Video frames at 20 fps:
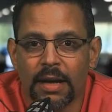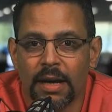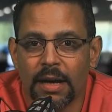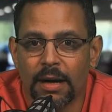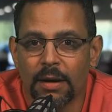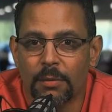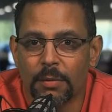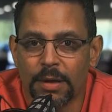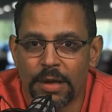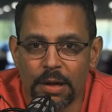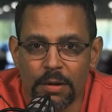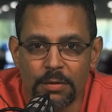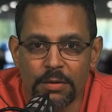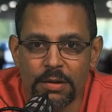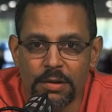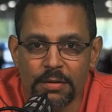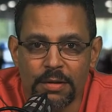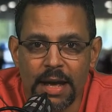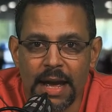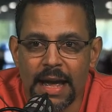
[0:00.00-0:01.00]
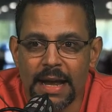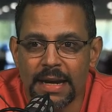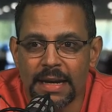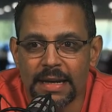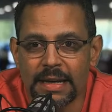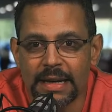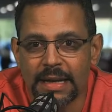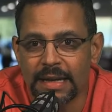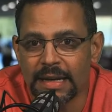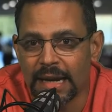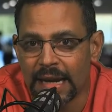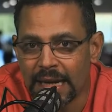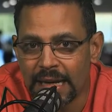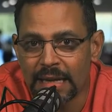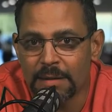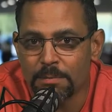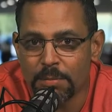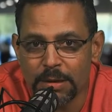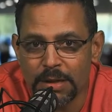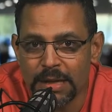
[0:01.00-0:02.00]
We don't do that in
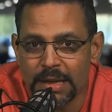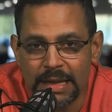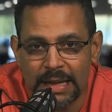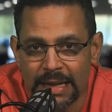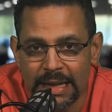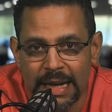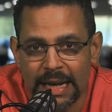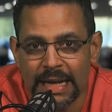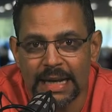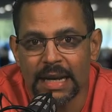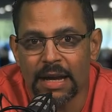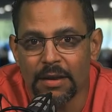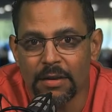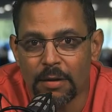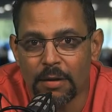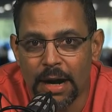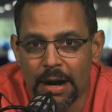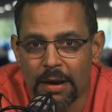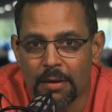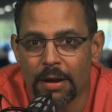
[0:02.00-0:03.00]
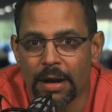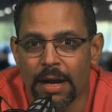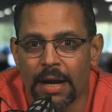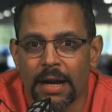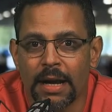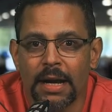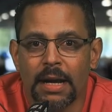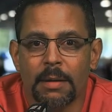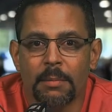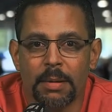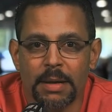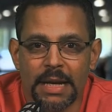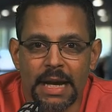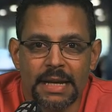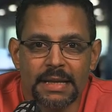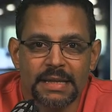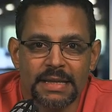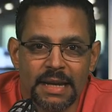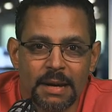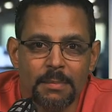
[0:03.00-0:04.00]
any other area, but
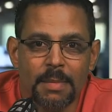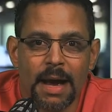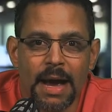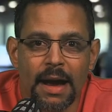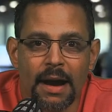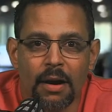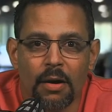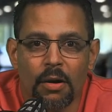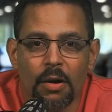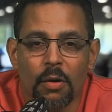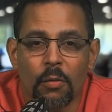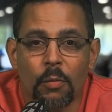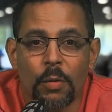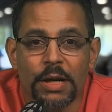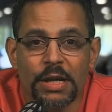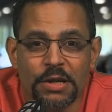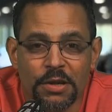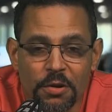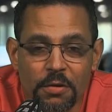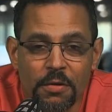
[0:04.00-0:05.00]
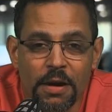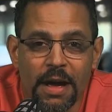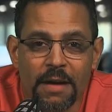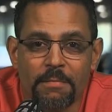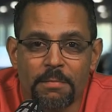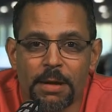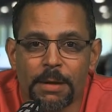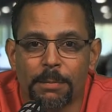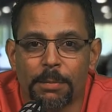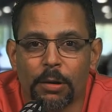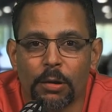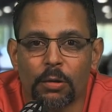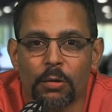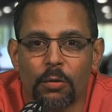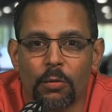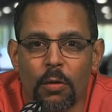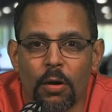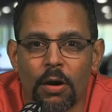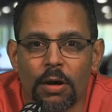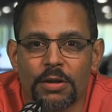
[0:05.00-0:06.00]
yet somehow we do have people
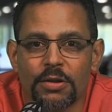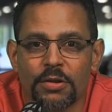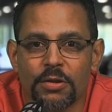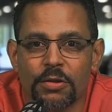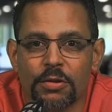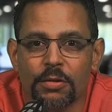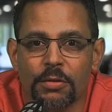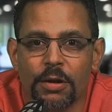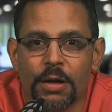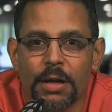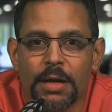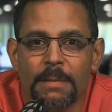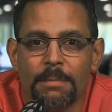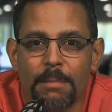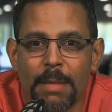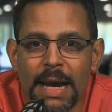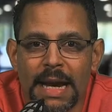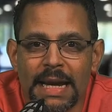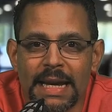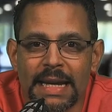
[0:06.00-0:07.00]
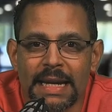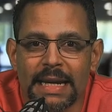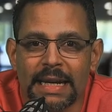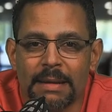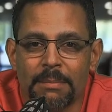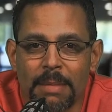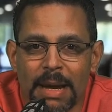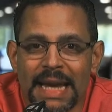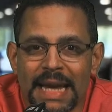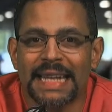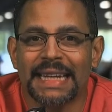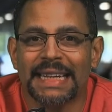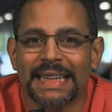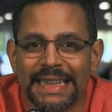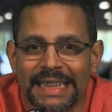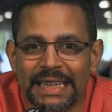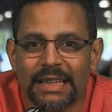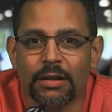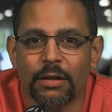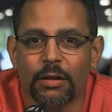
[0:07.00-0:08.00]
who want to make it
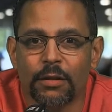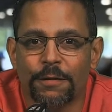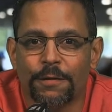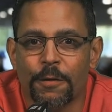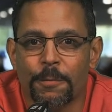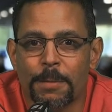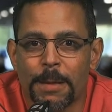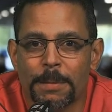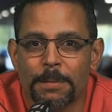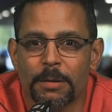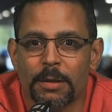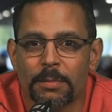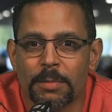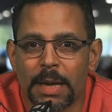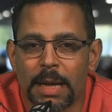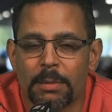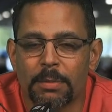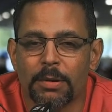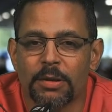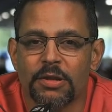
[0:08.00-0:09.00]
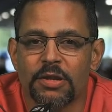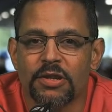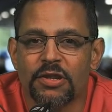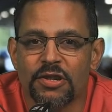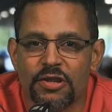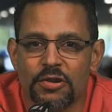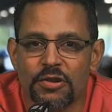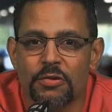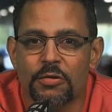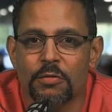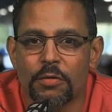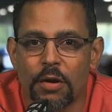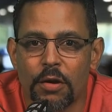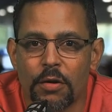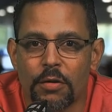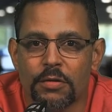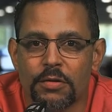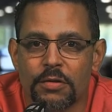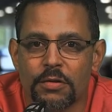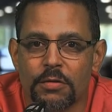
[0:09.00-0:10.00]
legal for people to be able to sue
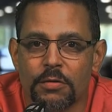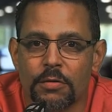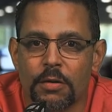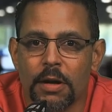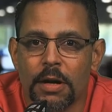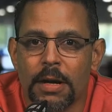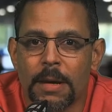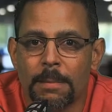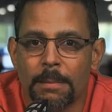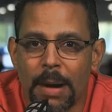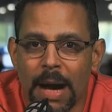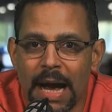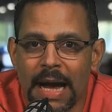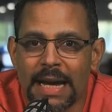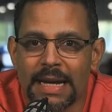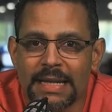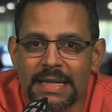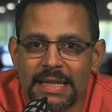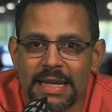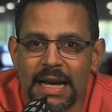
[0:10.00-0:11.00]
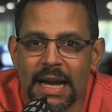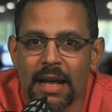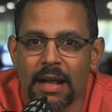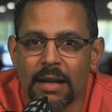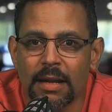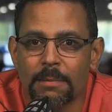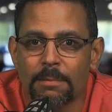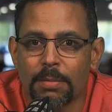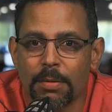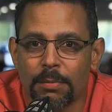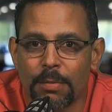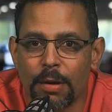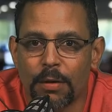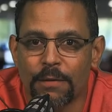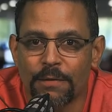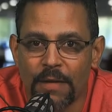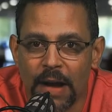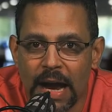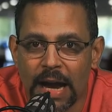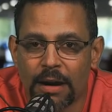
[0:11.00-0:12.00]
those who buy, sell, and
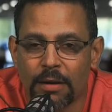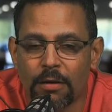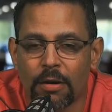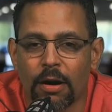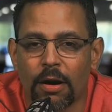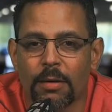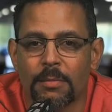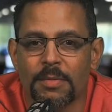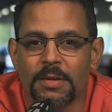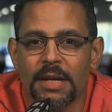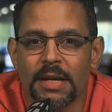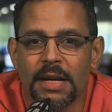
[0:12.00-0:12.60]
promote firearms,